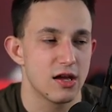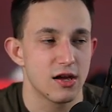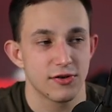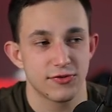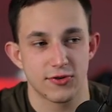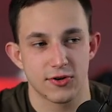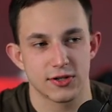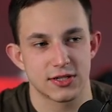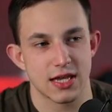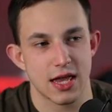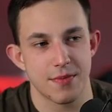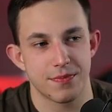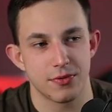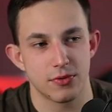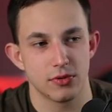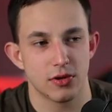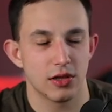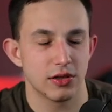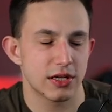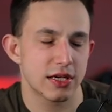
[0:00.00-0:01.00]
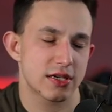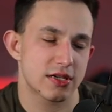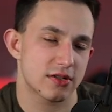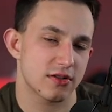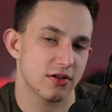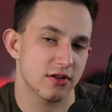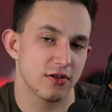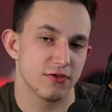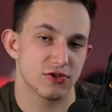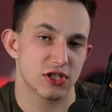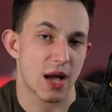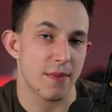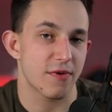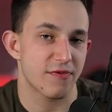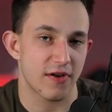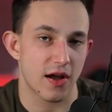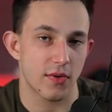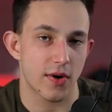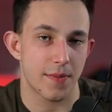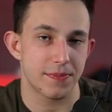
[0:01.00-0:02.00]
for example, a list of
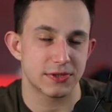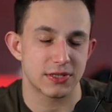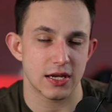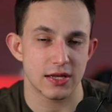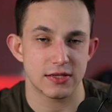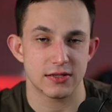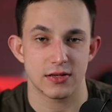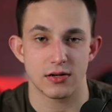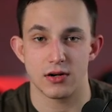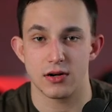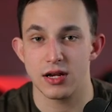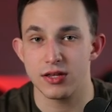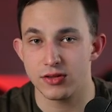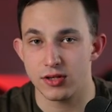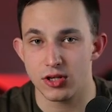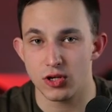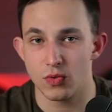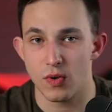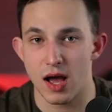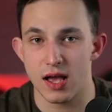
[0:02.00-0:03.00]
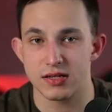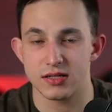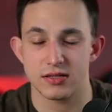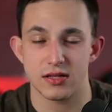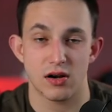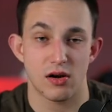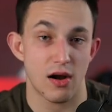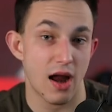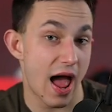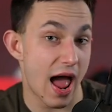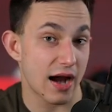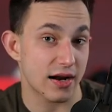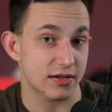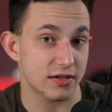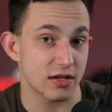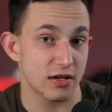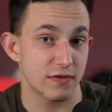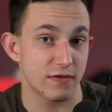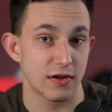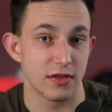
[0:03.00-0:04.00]
Shopify websites that are in the US that are
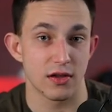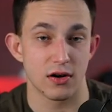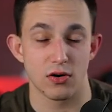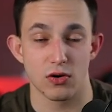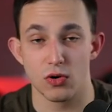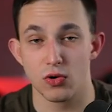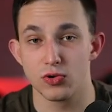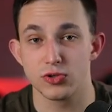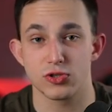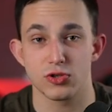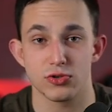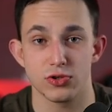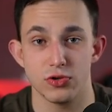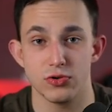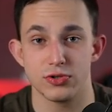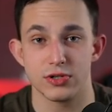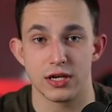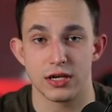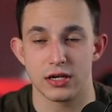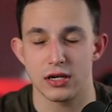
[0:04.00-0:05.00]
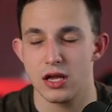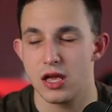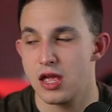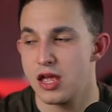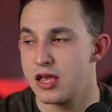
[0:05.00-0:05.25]
active and that are also using,